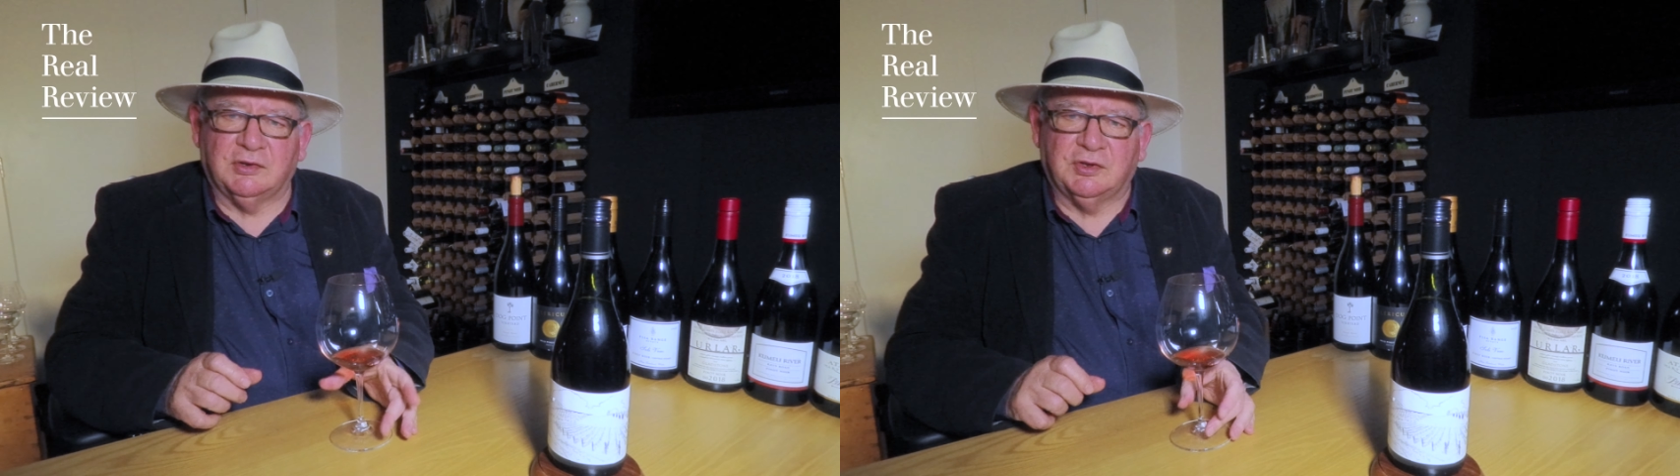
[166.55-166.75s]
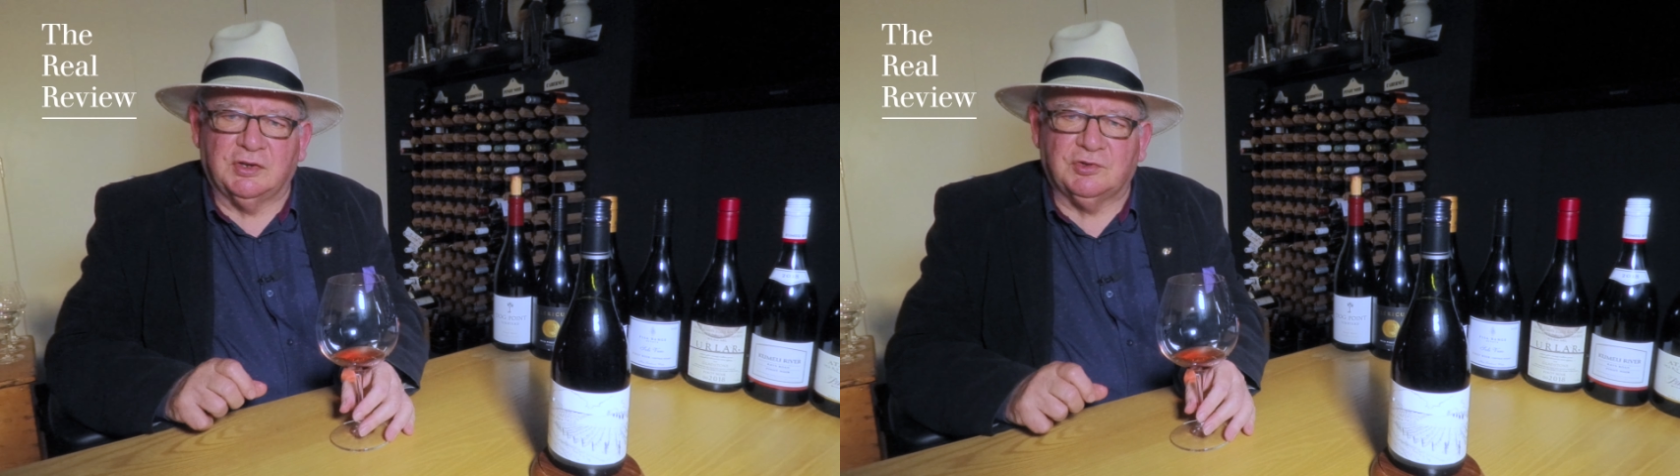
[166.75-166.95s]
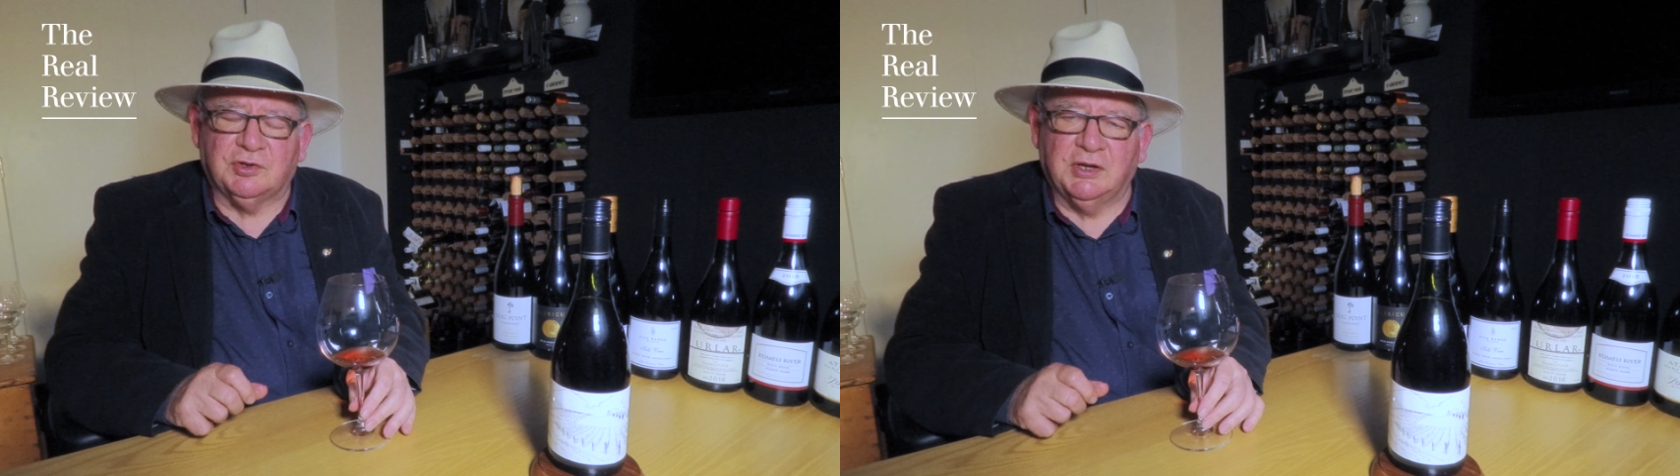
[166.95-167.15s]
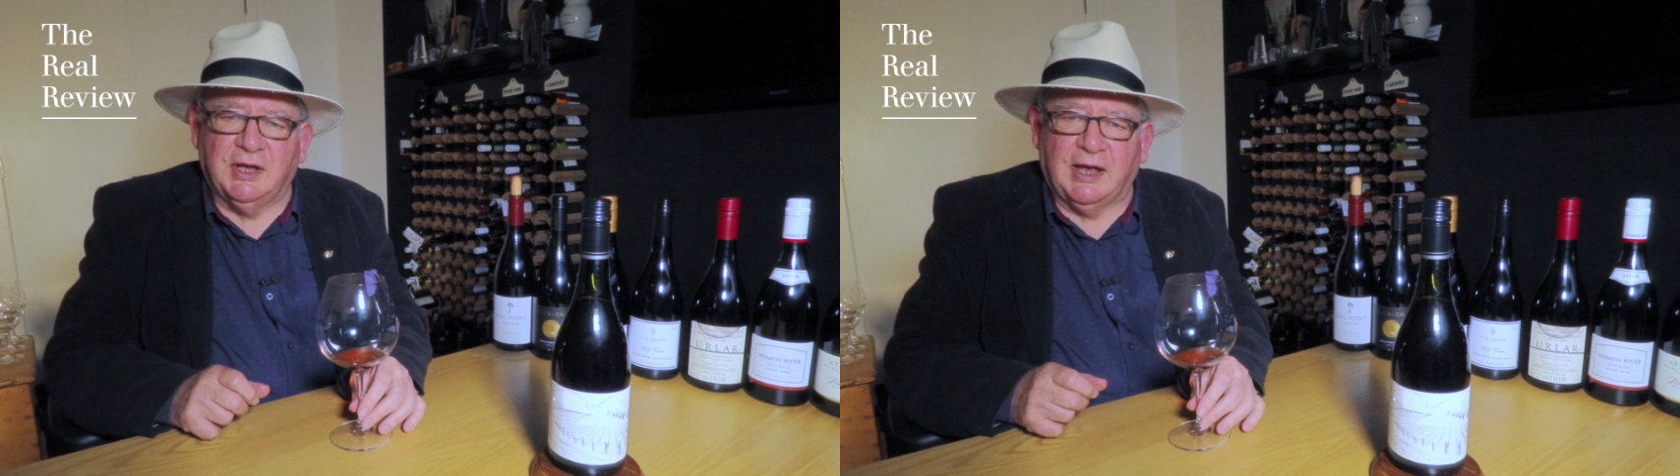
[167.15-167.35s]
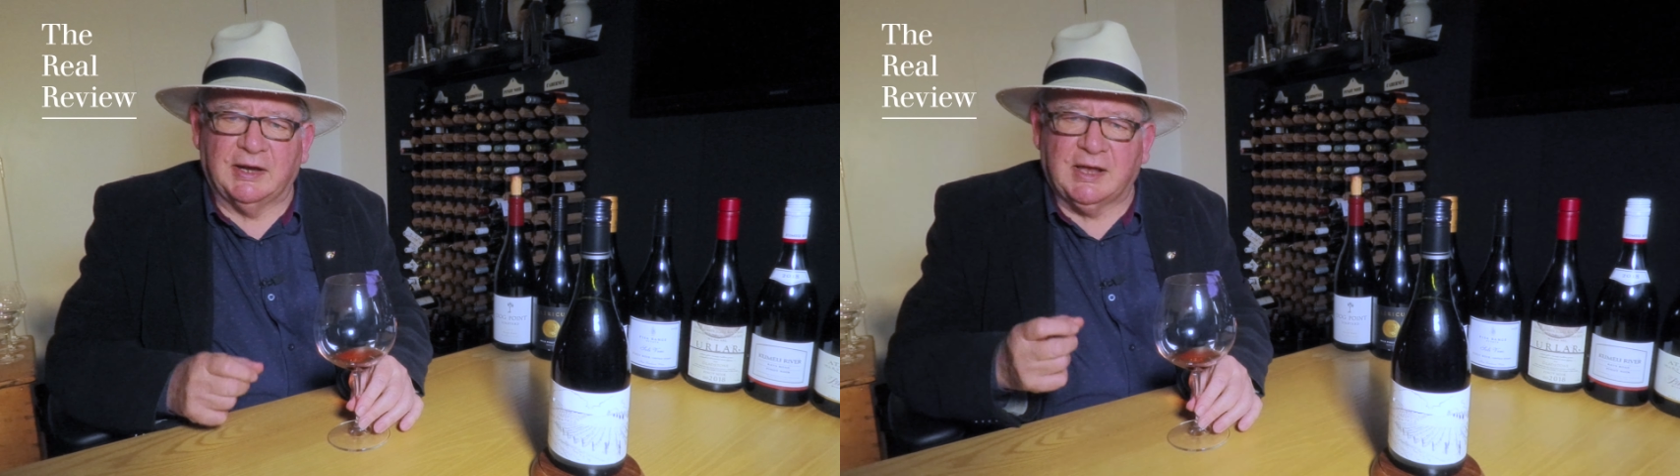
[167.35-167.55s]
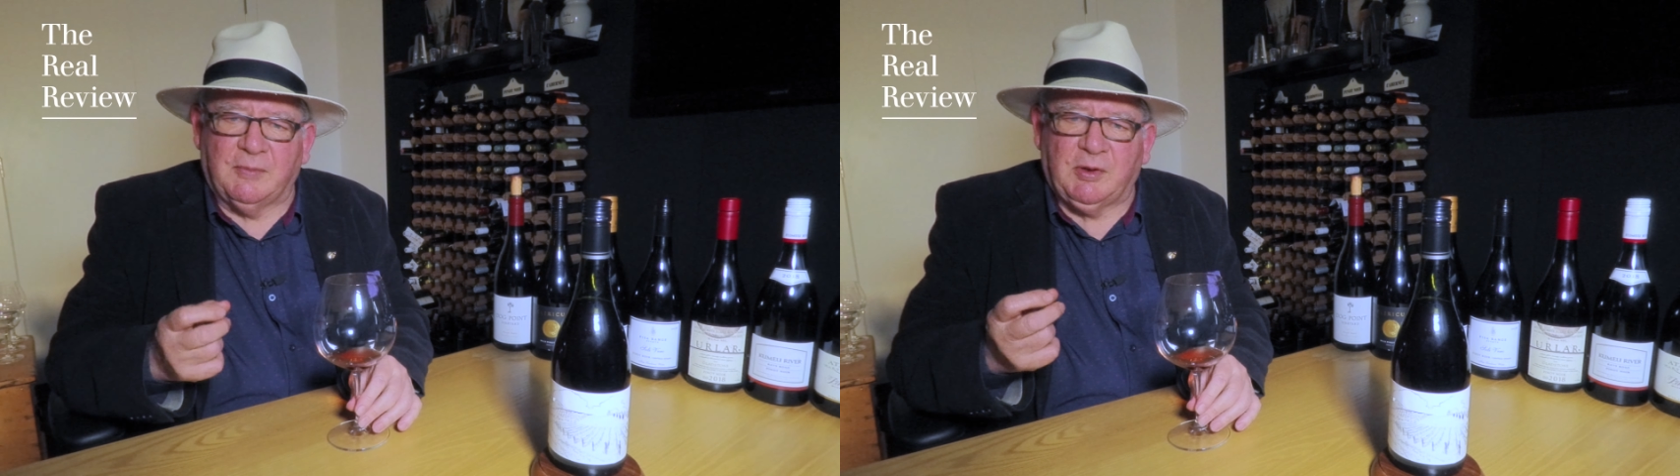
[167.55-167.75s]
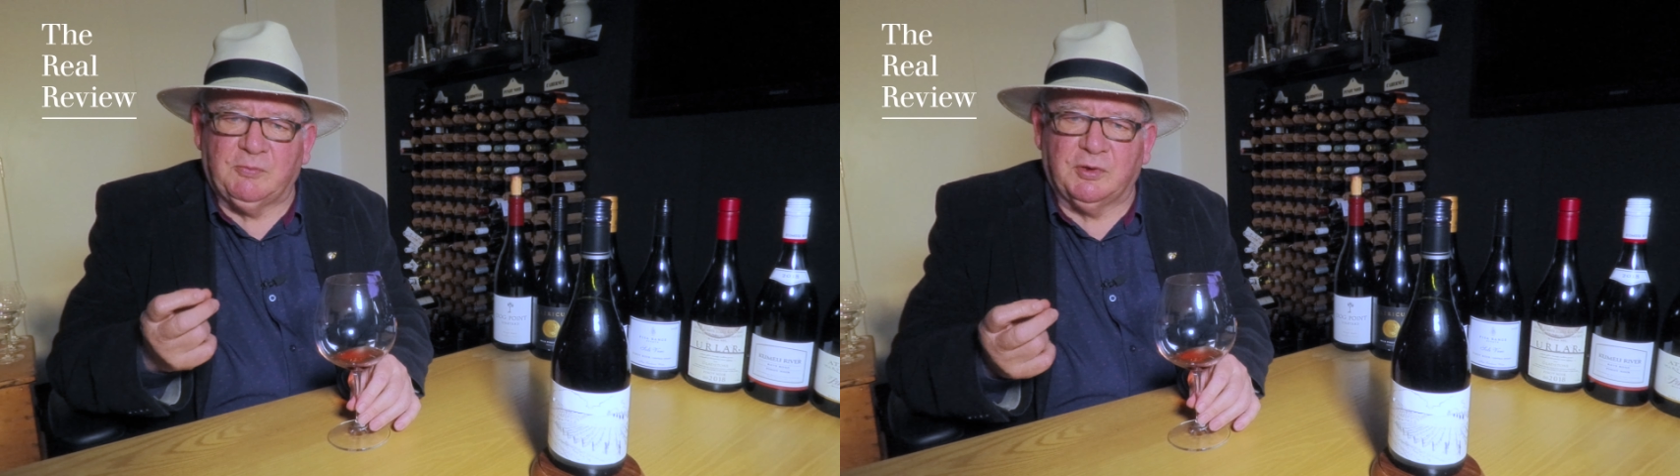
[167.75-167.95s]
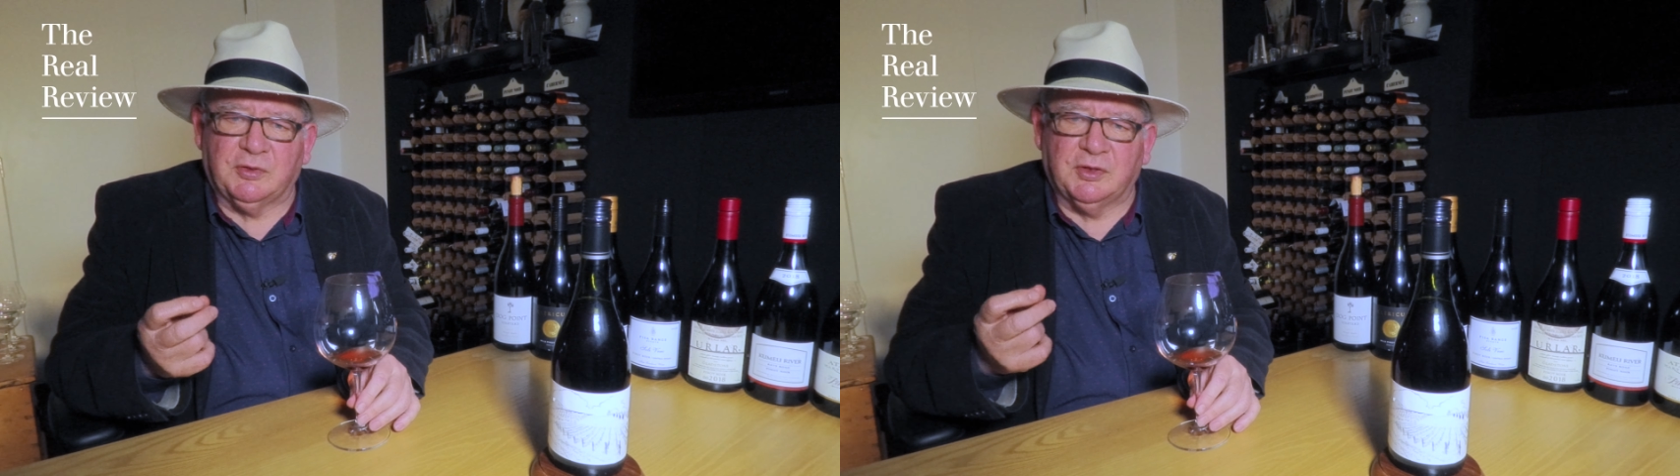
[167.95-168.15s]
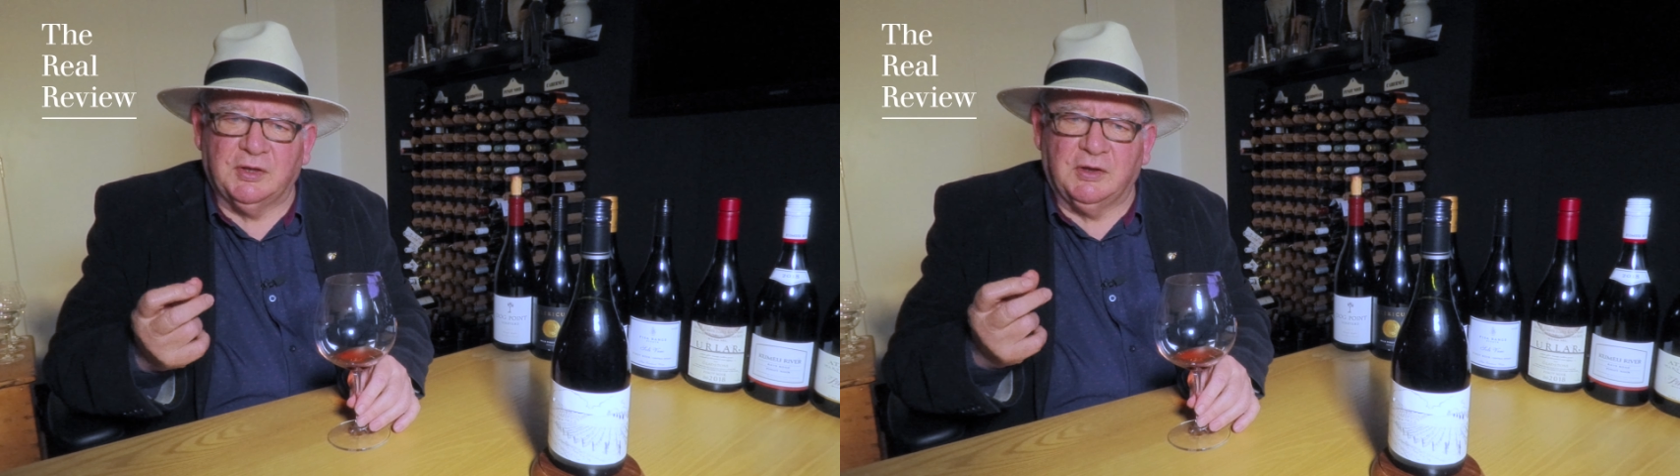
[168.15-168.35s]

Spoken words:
dish and come up with,